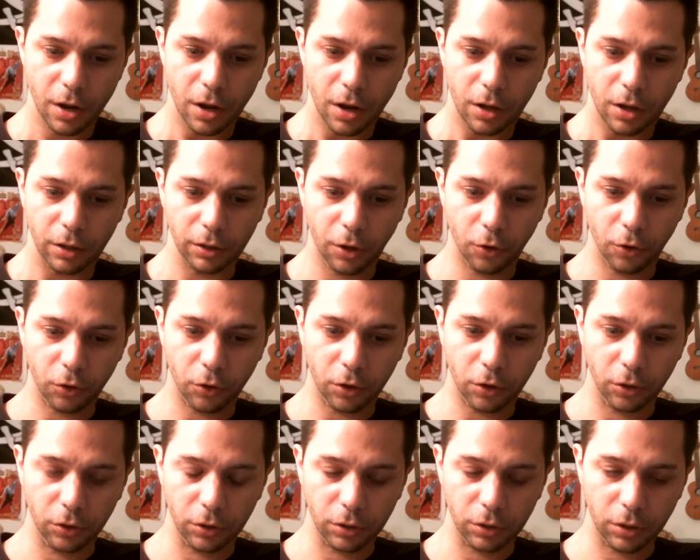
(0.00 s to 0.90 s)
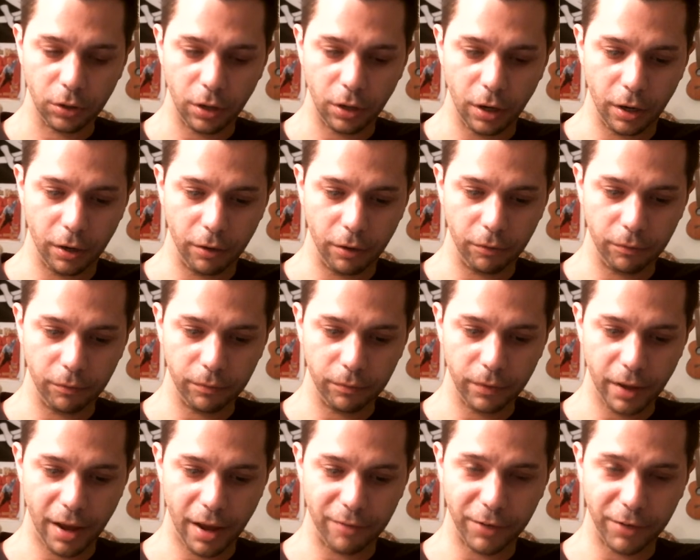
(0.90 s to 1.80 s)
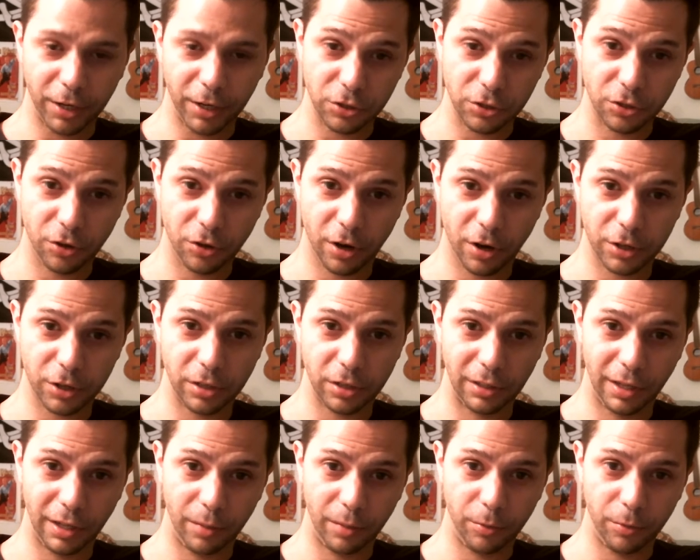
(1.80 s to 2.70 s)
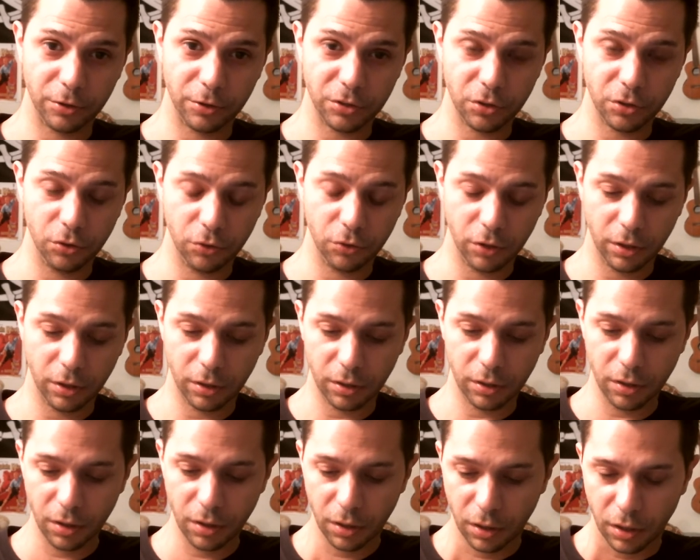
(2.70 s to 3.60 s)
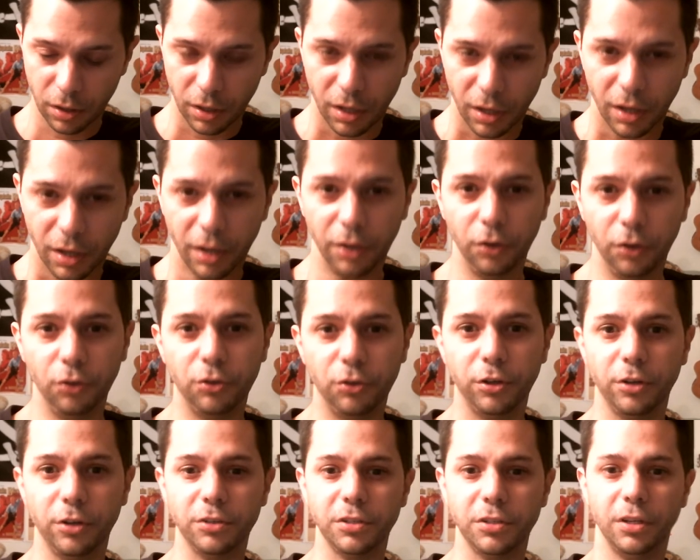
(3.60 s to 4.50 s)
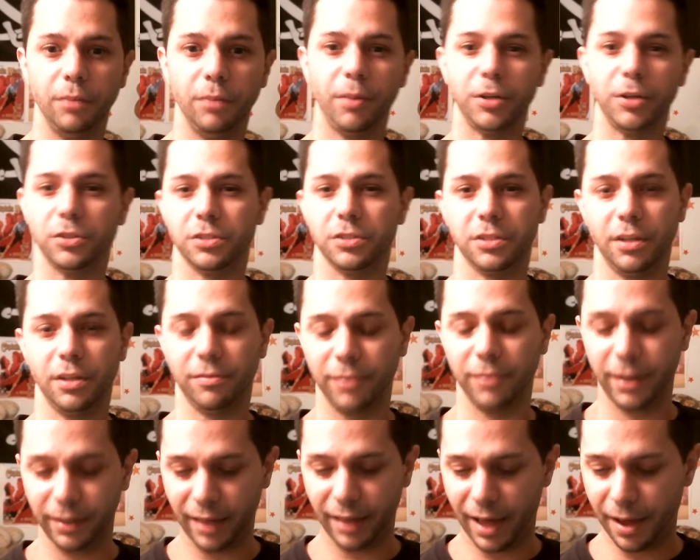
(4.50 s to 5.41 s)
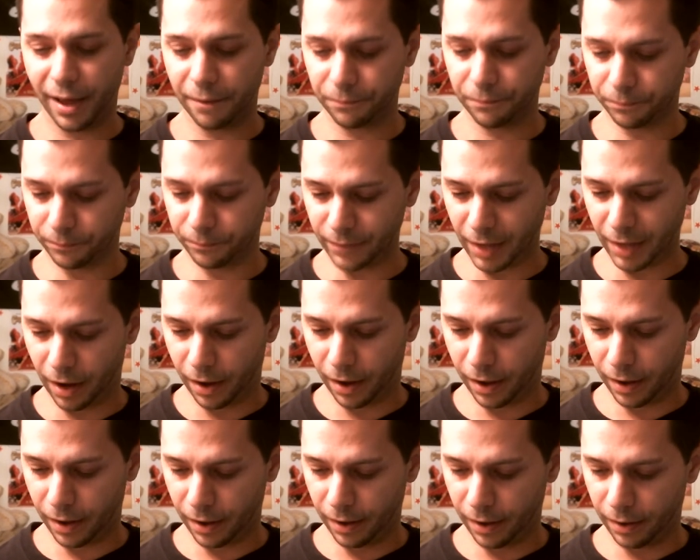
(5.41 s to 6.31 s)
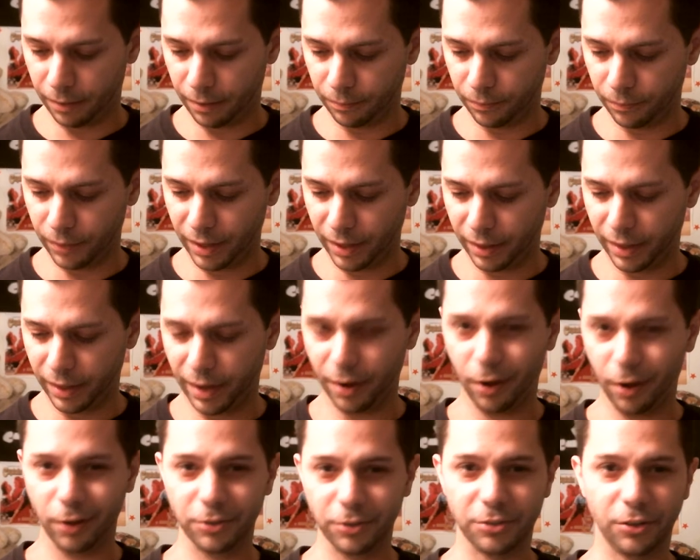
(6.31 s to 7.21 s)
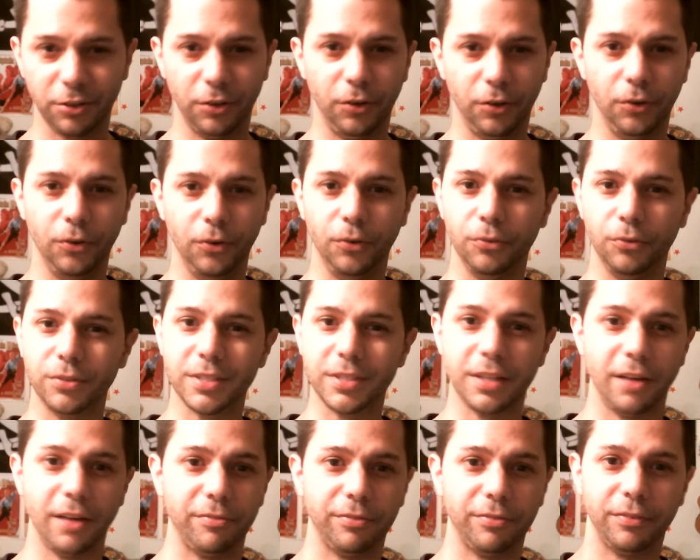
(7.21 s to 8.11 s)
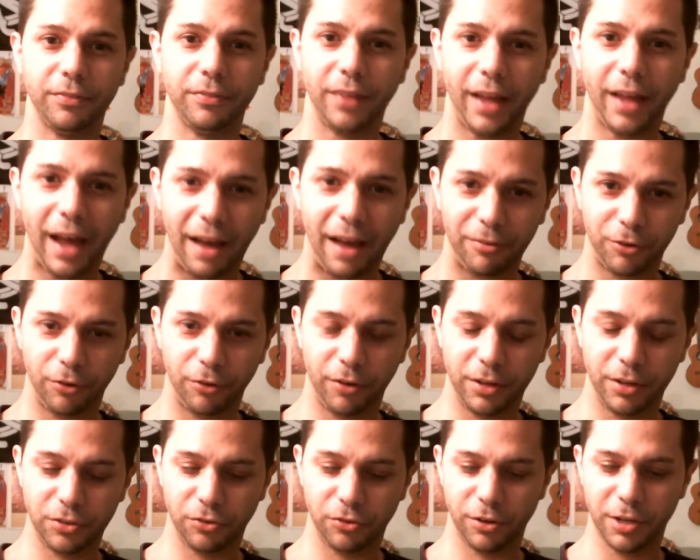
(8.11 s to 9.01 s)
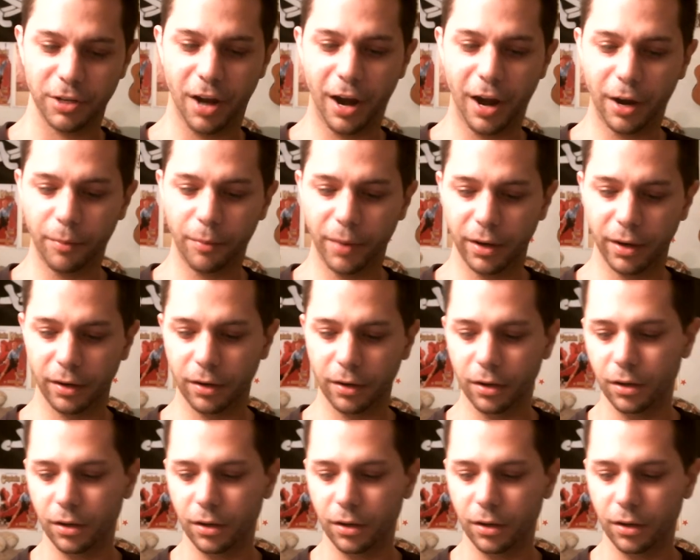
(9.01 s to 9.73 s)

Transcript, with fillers: local uh, heavy construction labor's union in New Jersey, a bunch of stuff like that, um, and then also stuff after his retirement,